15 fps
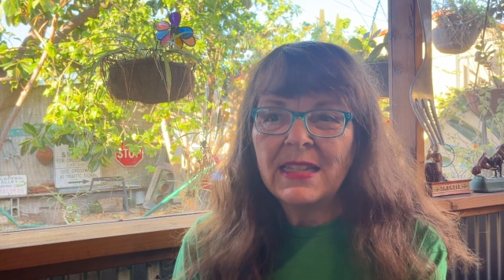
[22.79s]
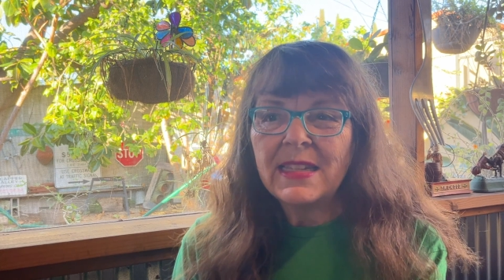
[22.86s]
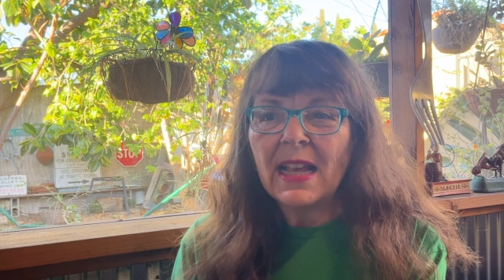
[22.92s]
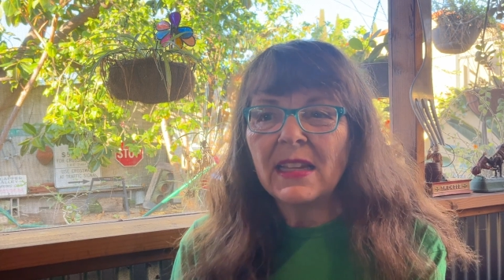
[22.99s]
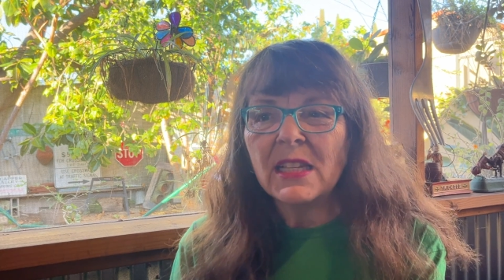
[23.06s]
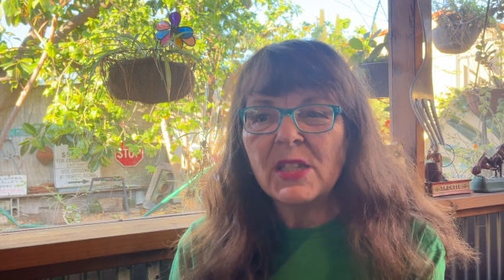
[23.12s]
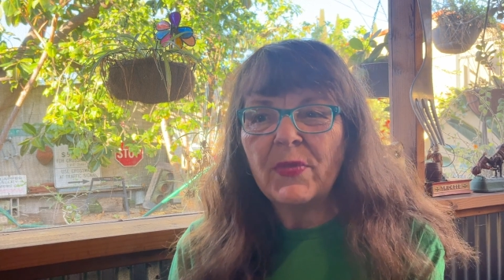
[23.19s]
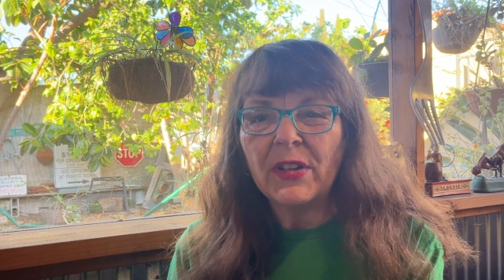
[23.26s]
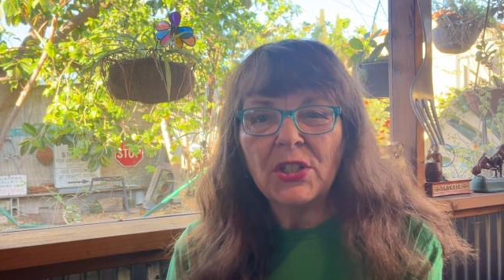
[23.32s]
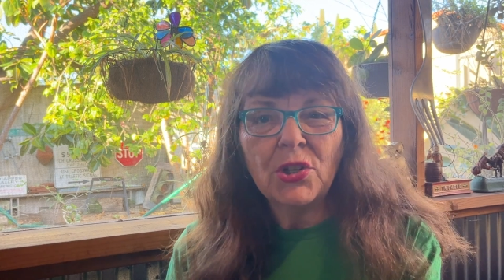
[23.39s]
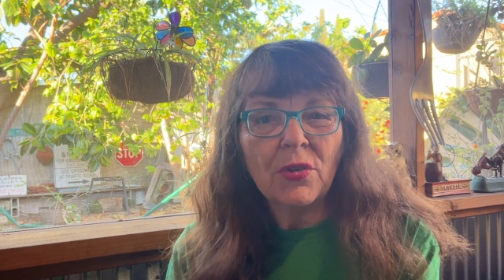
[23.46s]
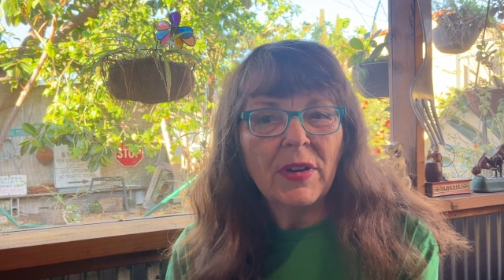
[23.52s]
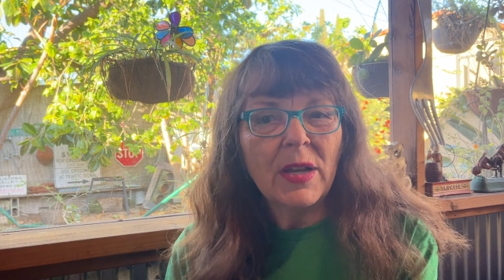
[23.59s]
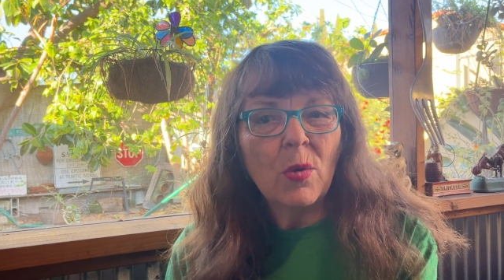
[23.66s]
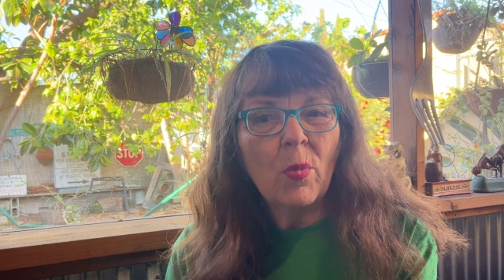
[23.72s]
Tell us,
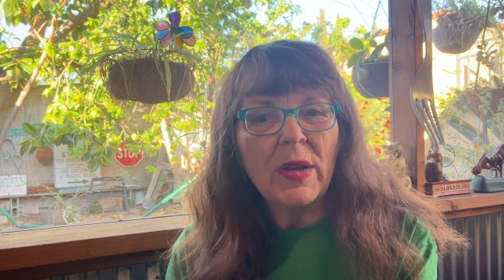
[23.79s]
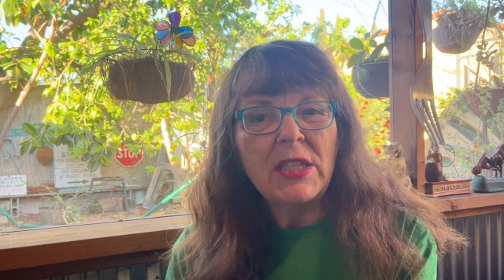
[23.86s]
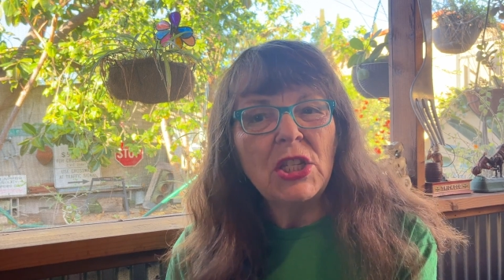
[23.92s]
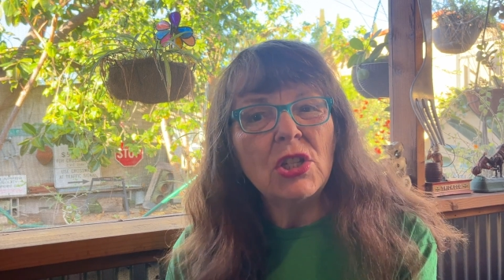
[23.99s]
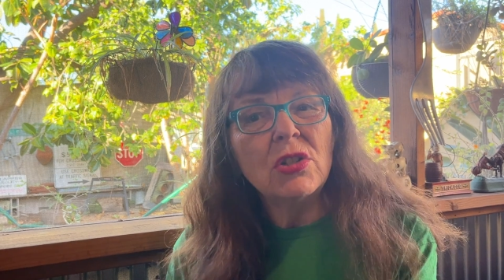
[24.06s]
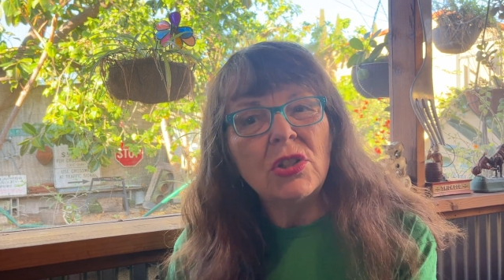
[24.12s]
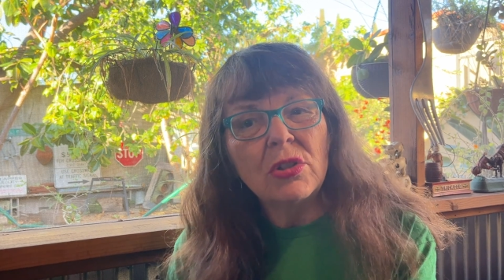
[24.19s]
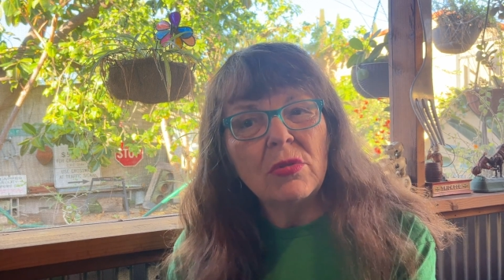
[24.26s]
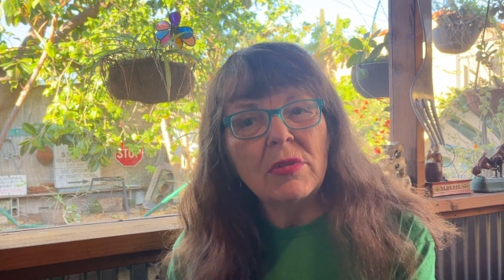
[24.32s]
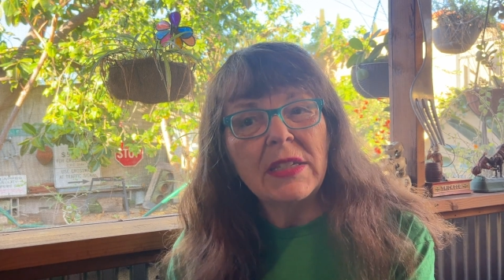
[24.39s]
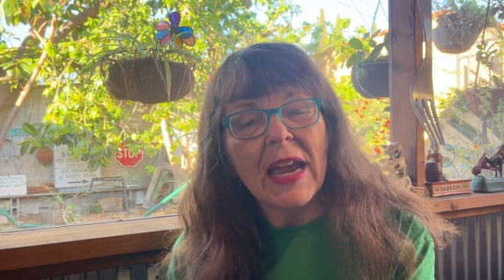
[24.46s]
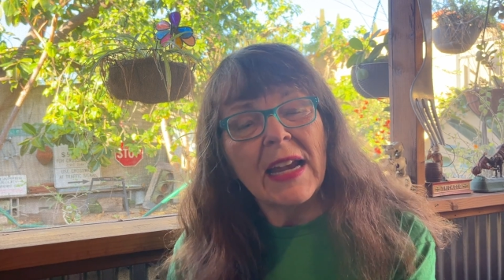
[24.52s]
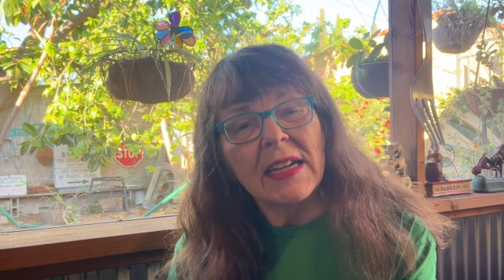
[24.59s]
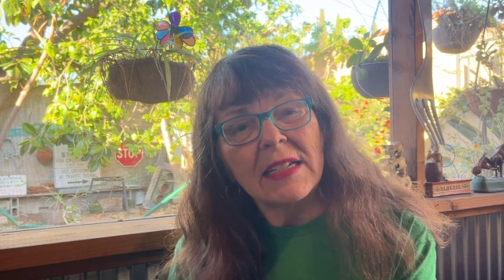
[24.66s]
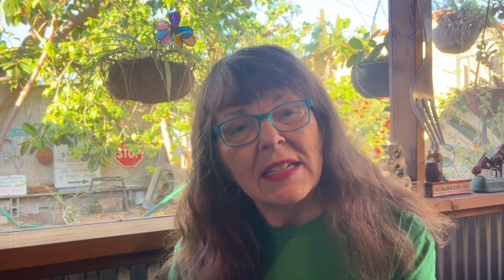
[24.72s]
Victoria, what do you do
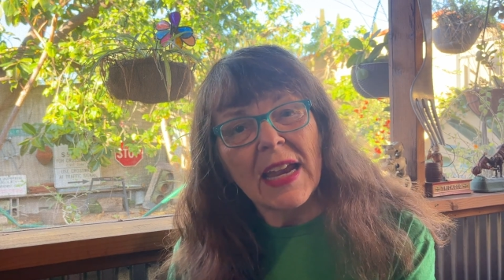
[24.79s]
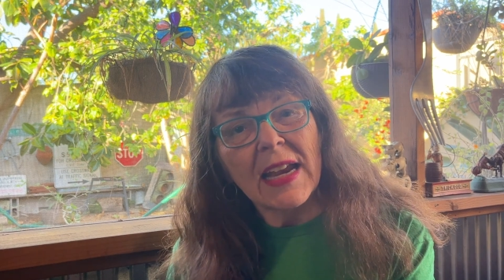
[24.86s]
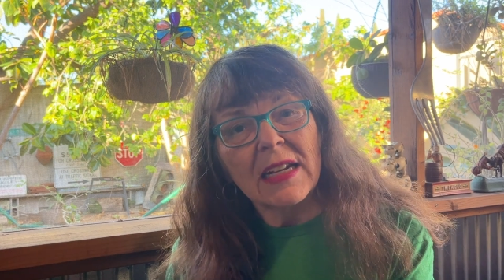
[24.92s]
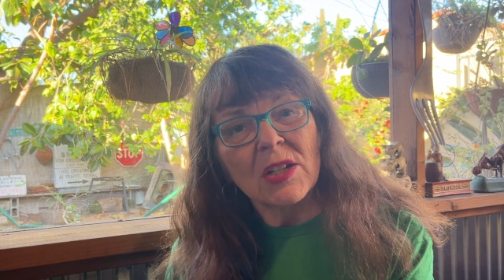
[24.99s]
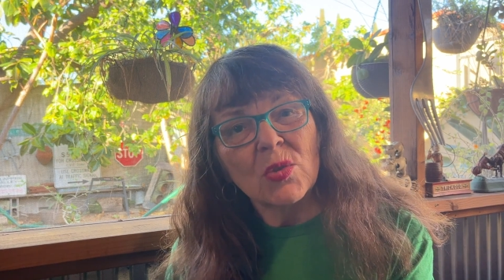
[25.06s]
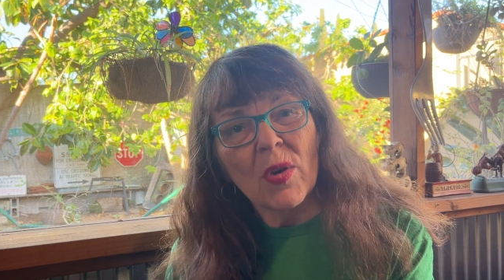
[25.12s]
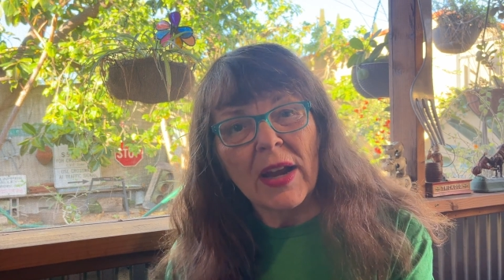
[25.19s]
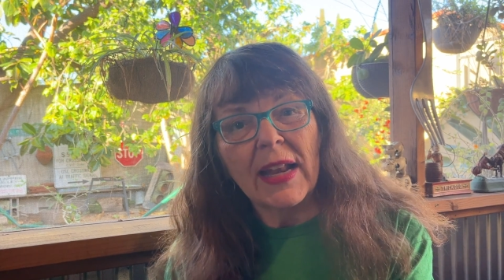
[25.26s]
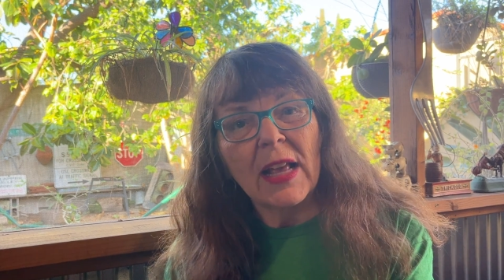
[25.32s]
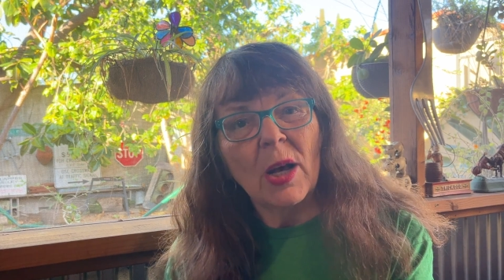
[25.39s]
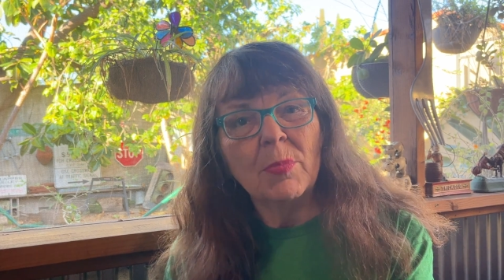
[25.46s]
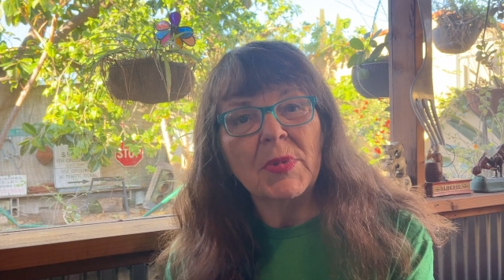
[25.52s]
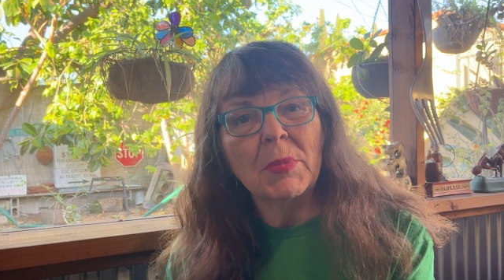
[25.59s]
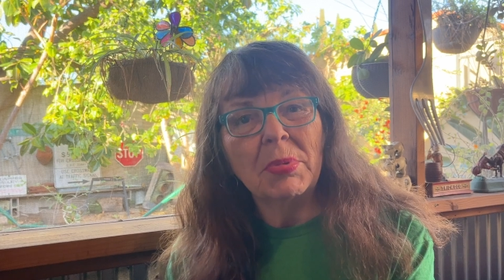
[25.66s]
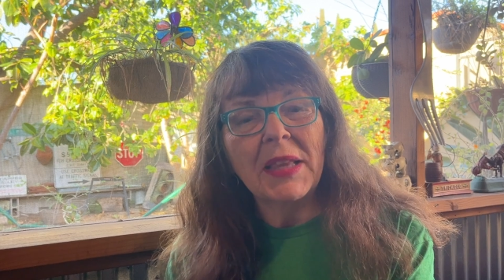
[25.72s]
day to day to try to
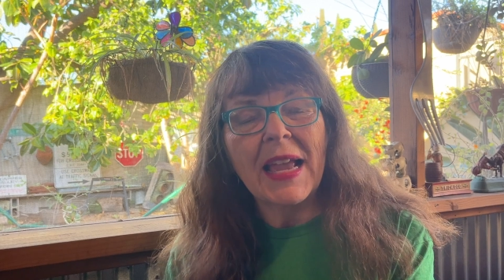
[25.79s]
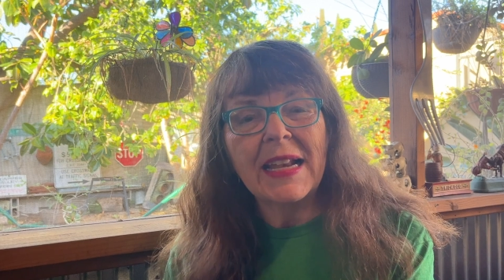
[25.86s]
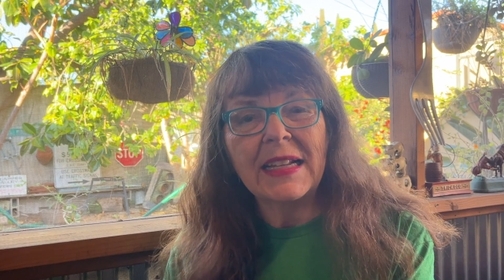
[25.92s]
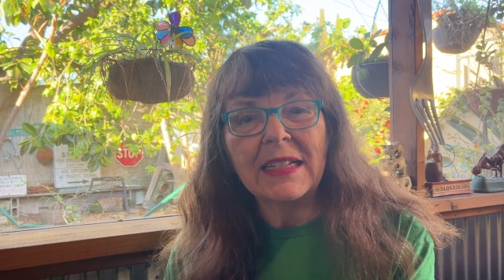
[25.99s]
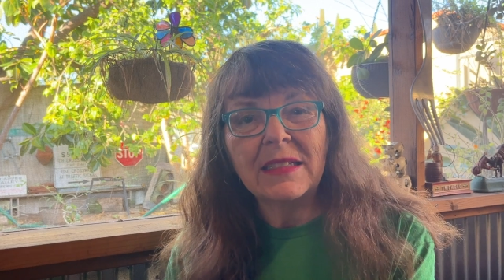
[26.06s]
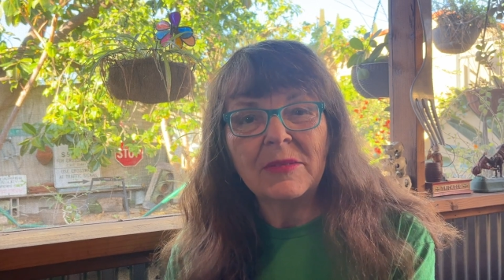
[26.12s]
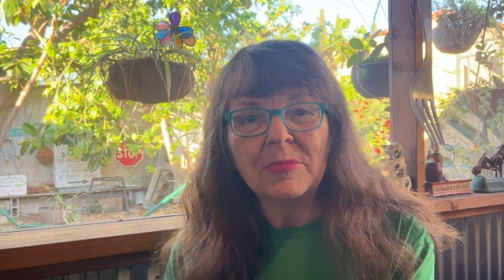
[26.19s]
help the planet?